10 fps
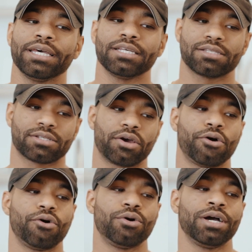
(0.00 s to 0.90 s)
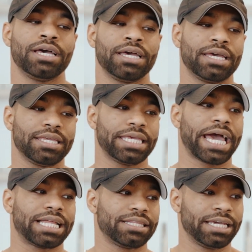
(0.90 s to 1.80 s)
So
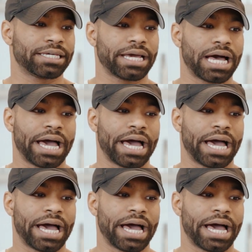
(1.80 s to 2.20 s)
yeah, like,